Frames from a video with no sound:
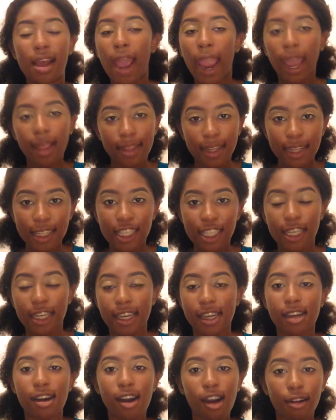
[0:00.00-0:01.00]
eyelids
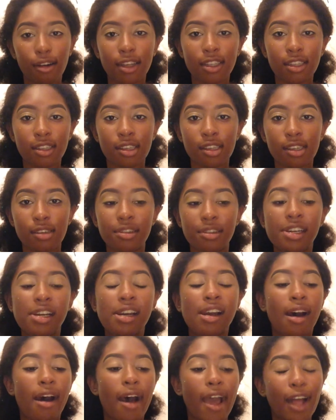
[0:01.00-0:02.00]
like I always do.
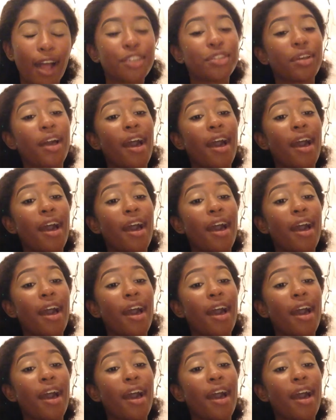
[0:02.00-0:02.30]
I also